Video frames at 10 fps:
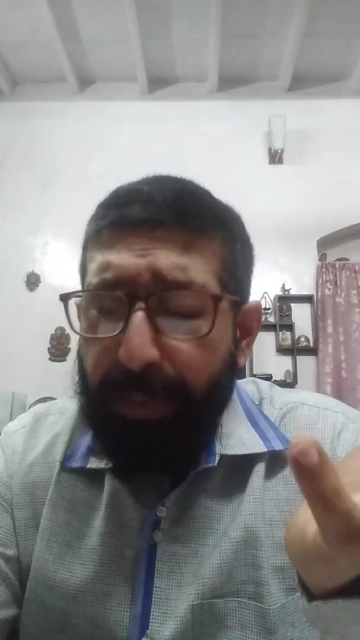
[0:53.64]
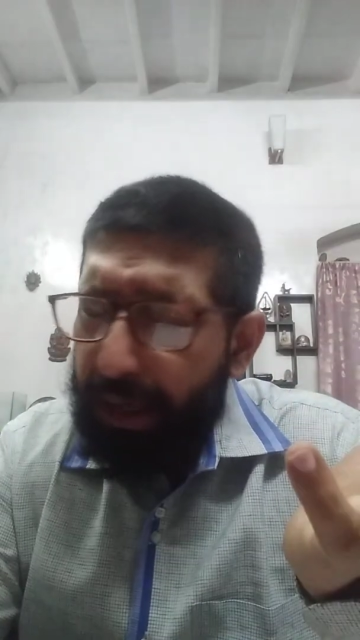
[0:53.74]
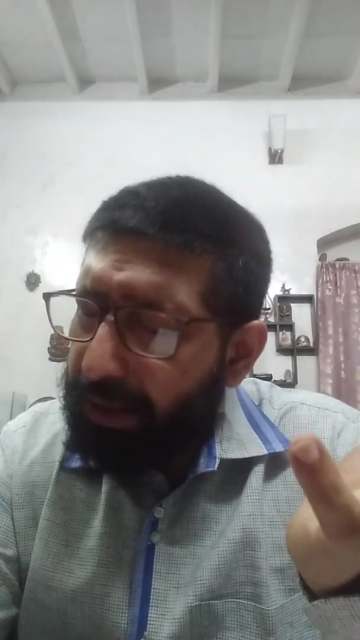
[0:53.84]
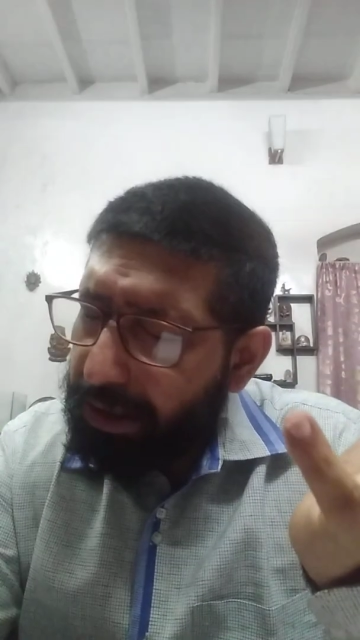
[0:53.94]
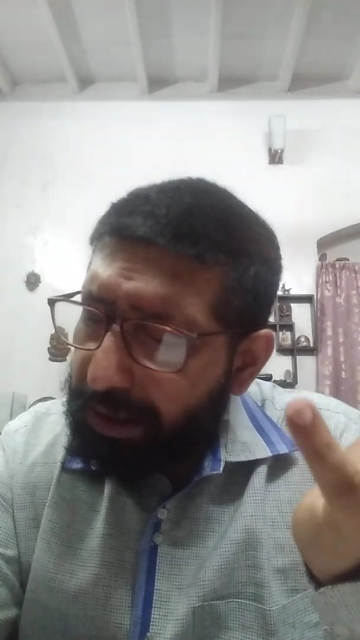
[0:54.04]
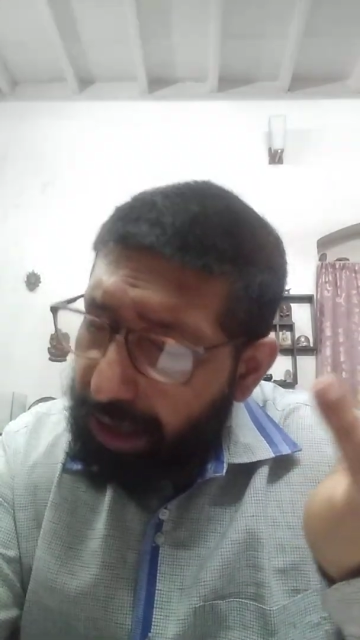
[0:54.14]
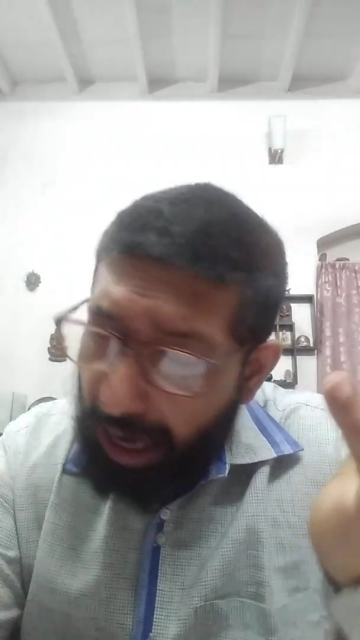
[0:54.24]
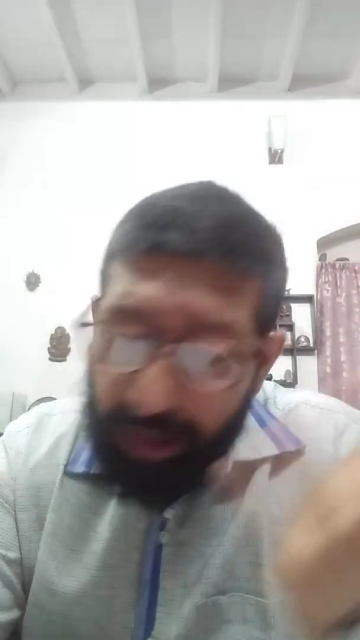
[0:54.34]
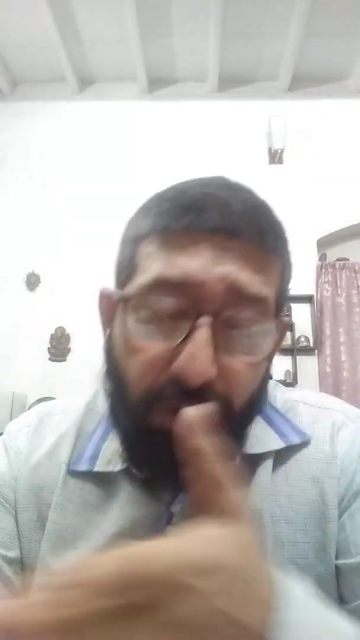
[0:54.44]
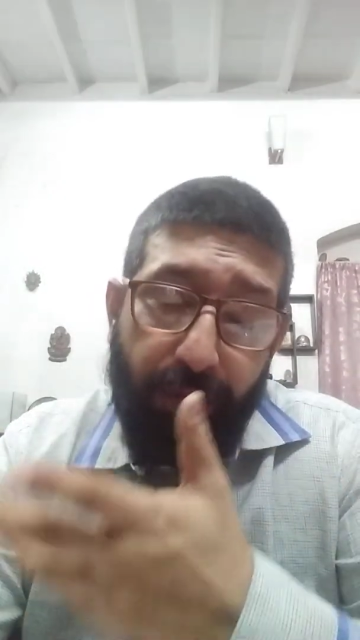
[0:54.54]
might
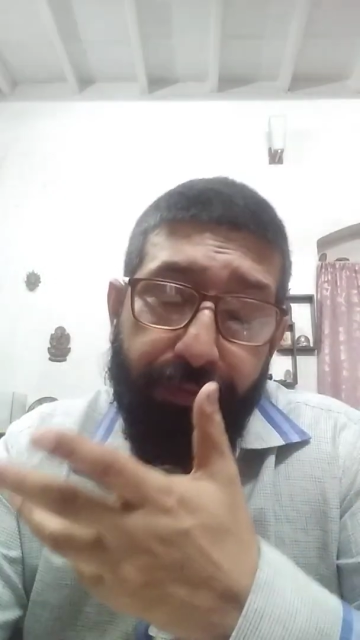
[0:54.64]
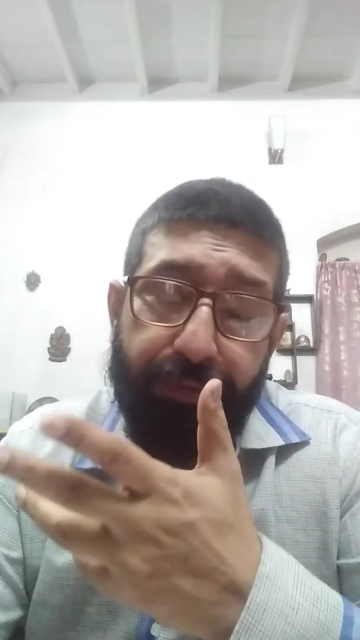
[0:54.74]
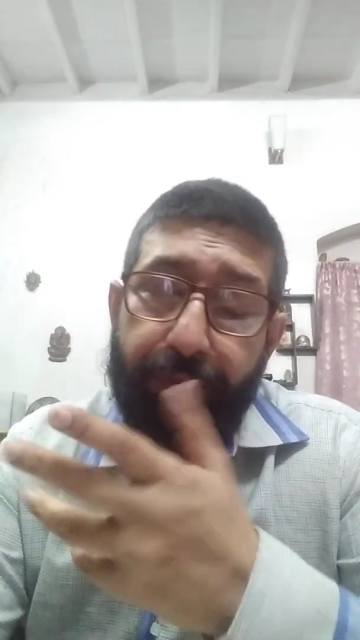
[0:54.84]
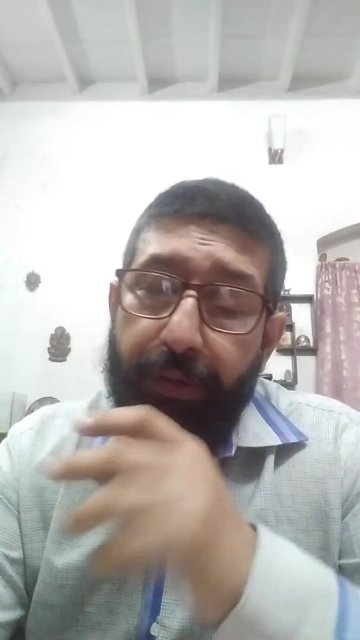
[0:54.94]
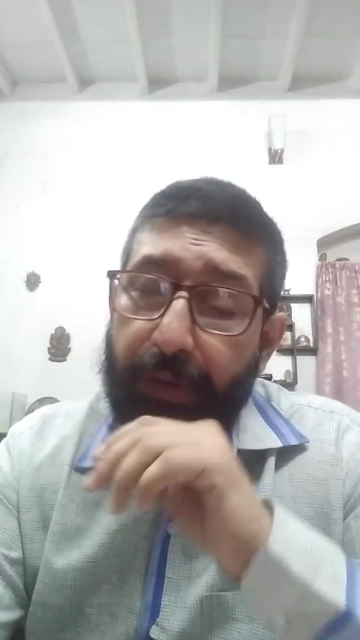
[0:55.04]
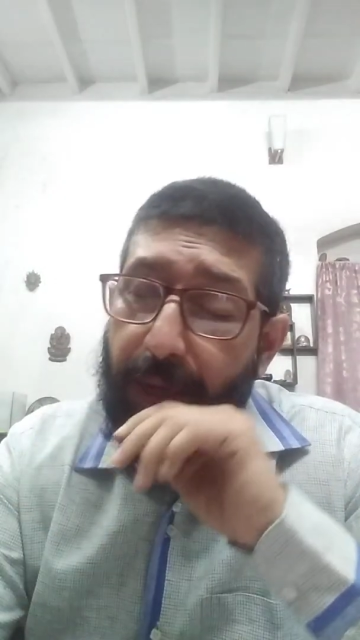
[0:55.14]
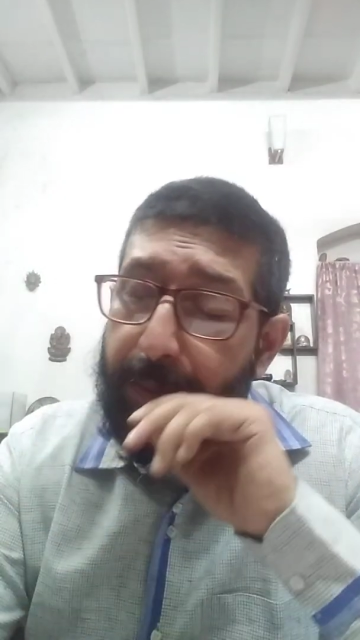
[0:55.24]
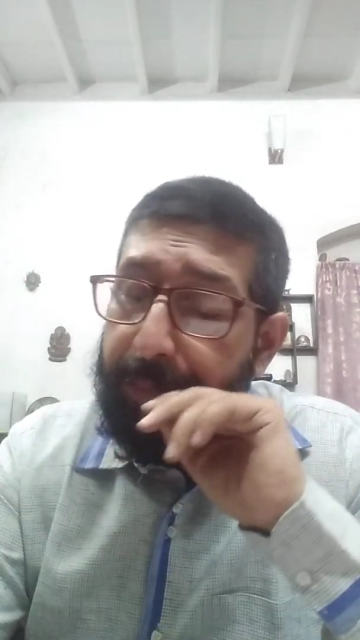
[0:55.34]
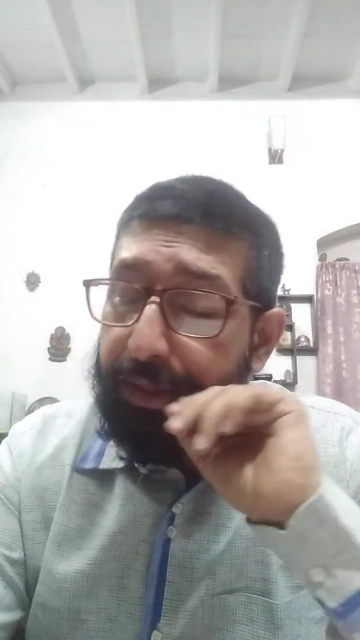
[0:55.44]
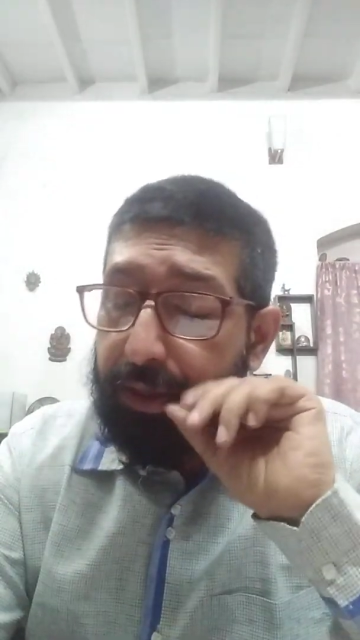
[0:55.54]
start off. I
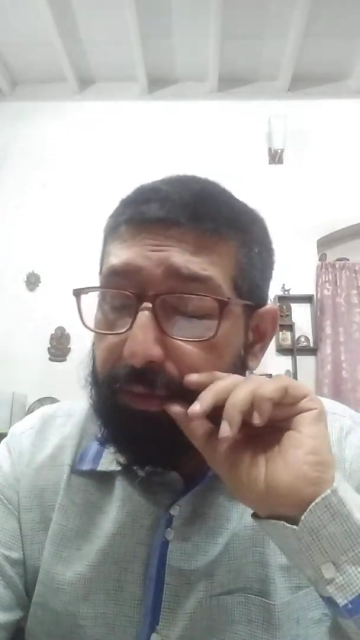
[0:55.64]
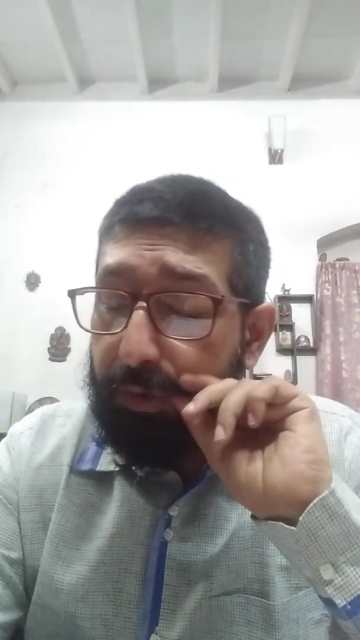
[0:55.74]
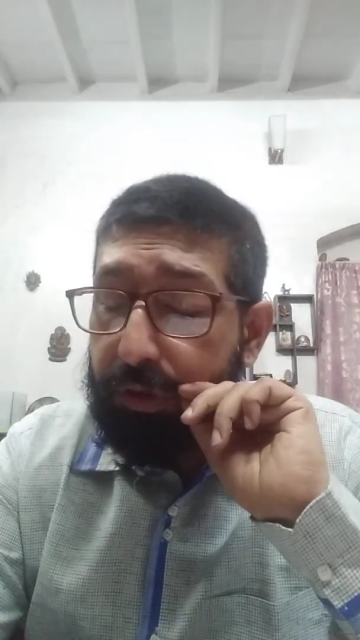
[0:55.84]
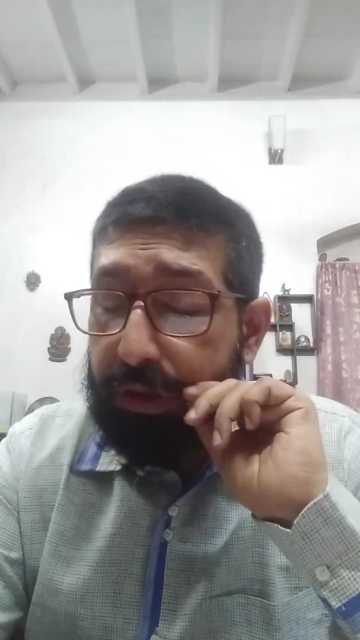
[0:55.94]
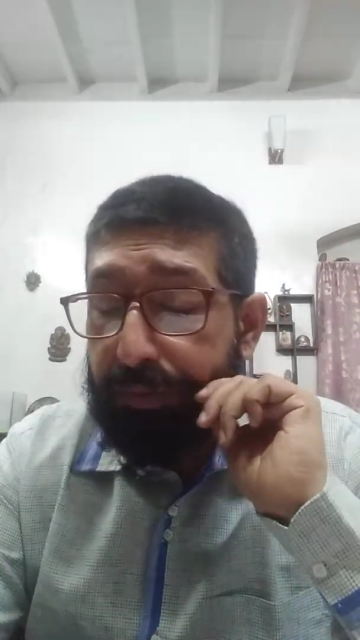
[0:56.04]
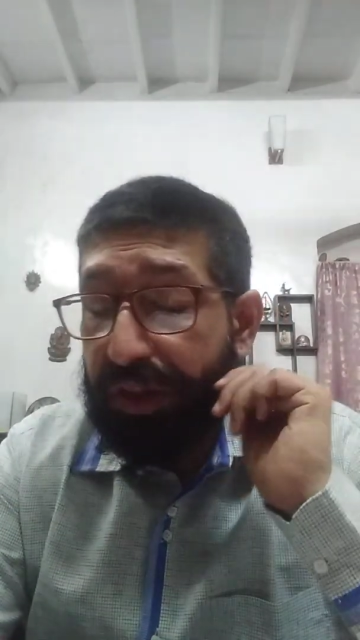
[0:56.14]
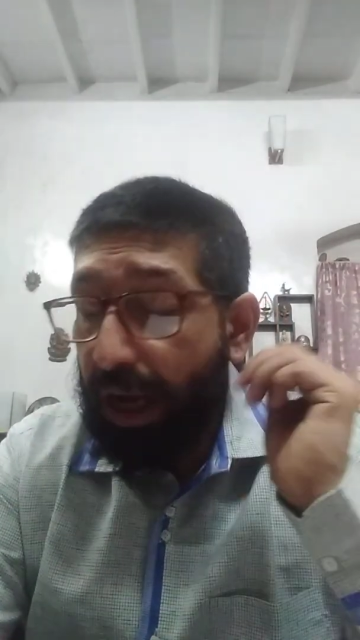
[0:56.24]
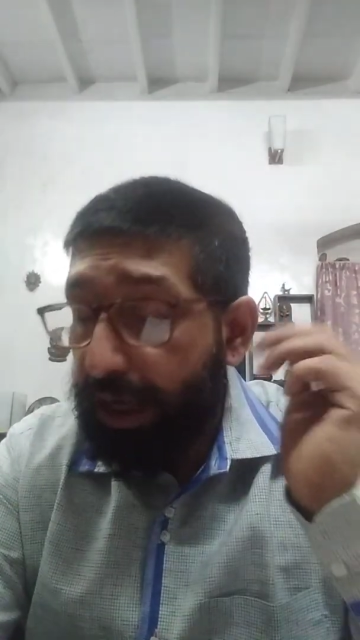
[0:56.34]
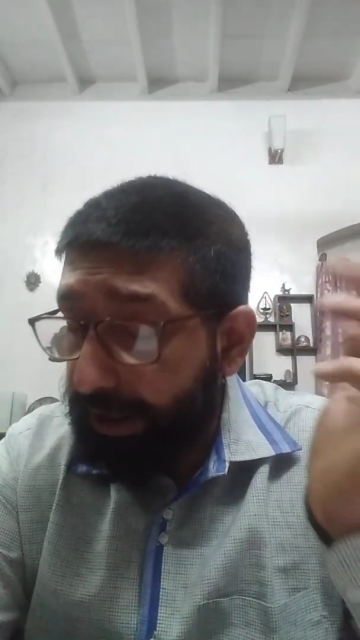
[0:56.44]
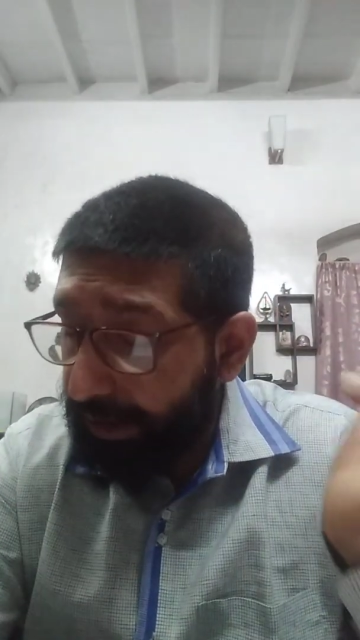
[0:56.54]
might give you some
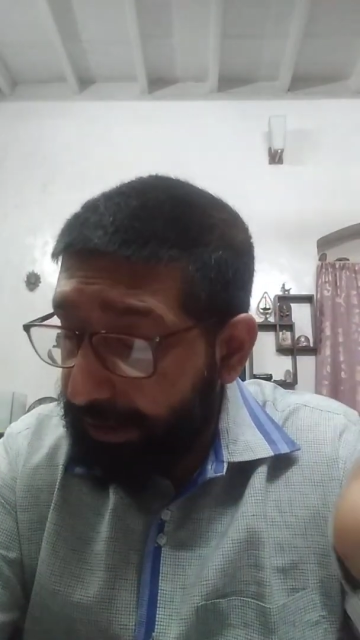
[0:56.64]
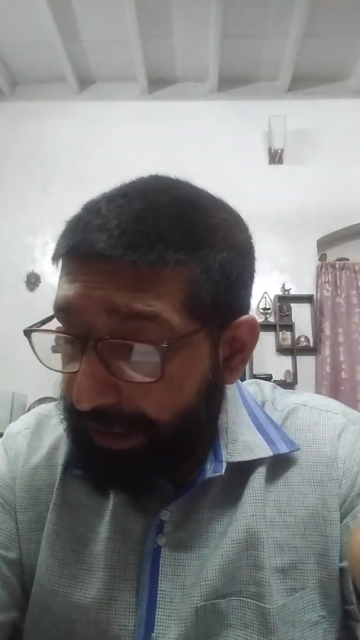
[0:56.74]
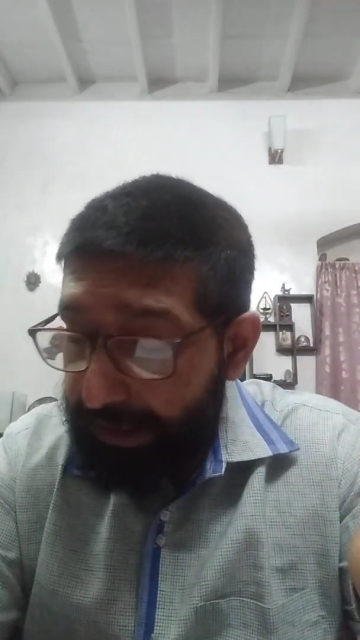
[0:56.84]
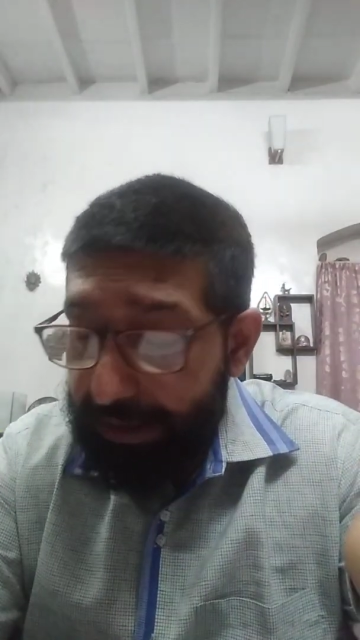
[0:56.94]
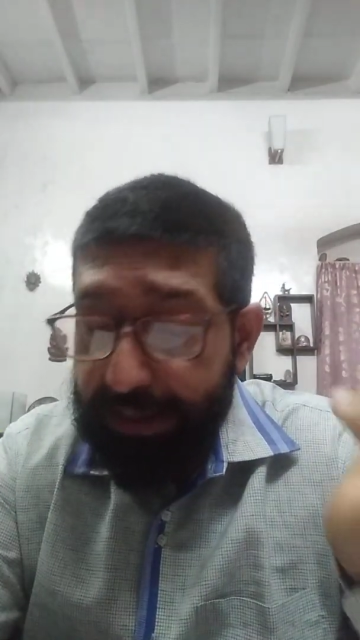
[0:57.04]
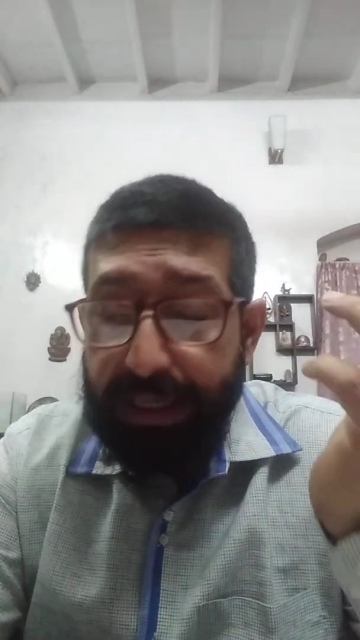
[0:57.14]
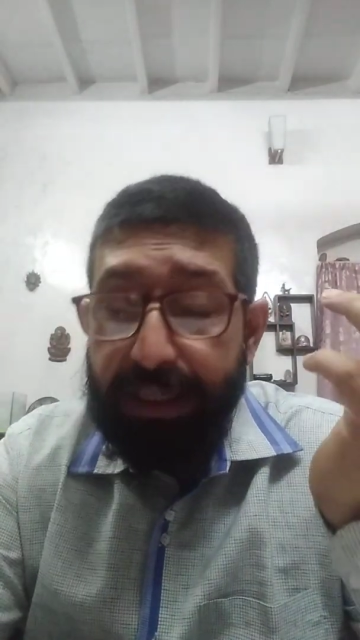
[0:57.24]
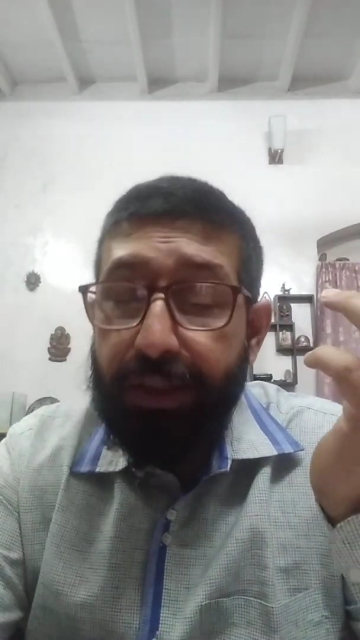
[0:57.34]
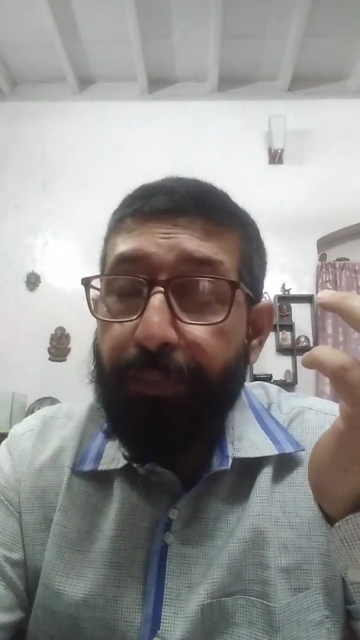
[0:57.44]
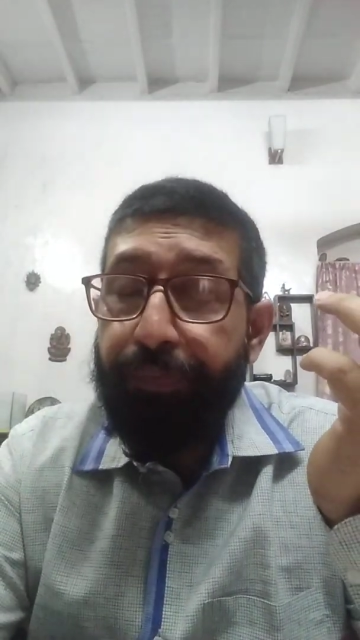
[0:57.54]
starting sentences.